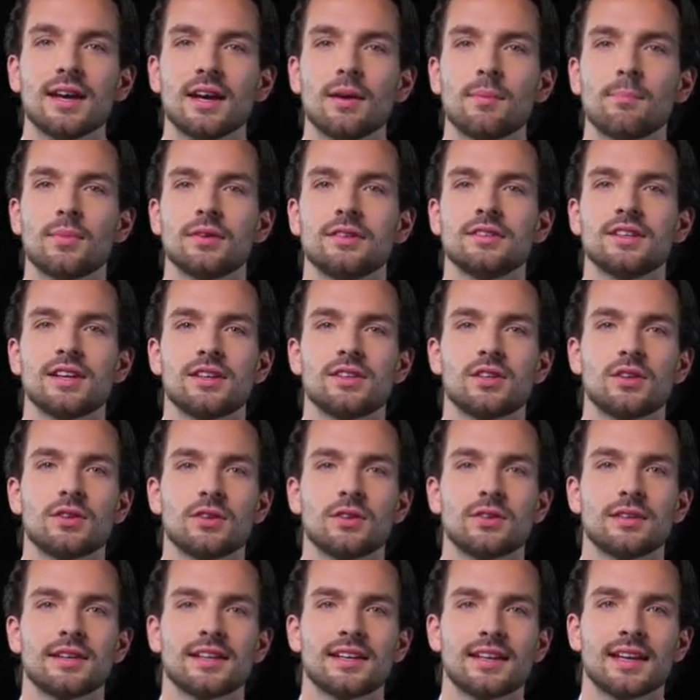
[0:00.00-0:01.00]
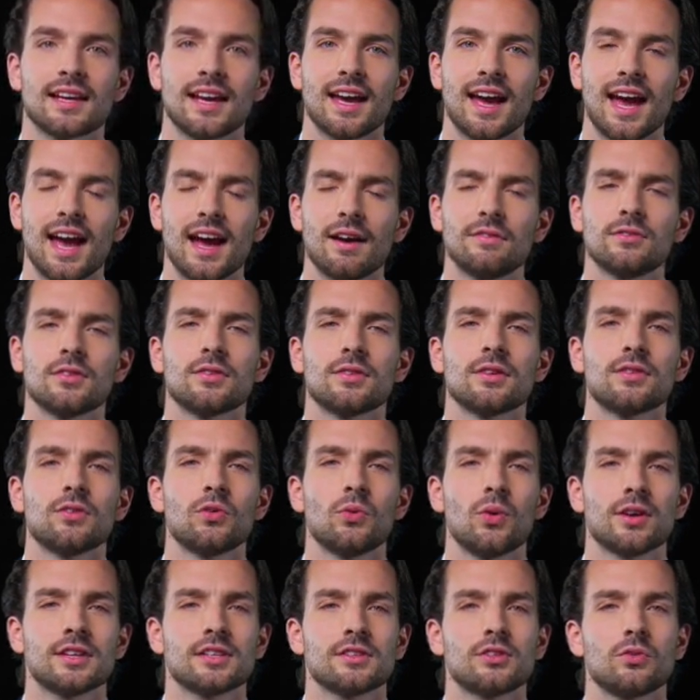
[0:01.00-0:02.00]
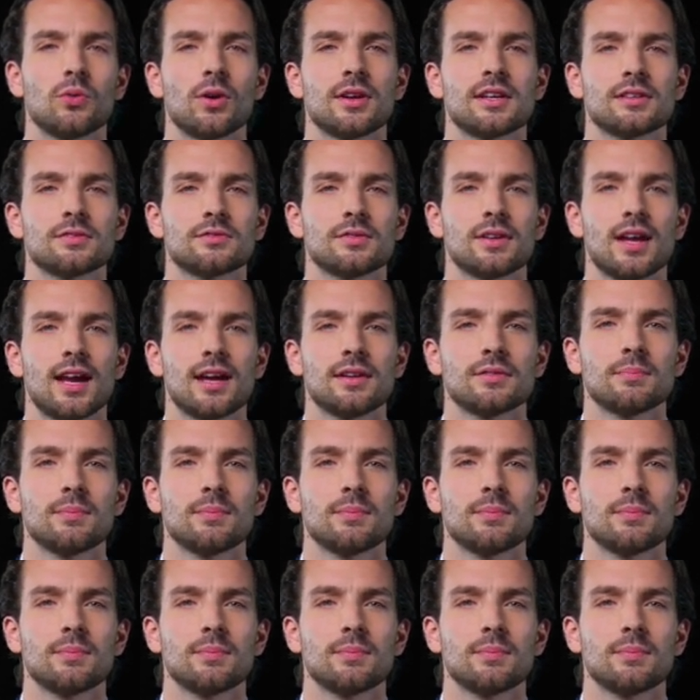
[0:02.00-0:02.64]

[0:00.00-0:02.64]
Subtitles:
particularly after the 2025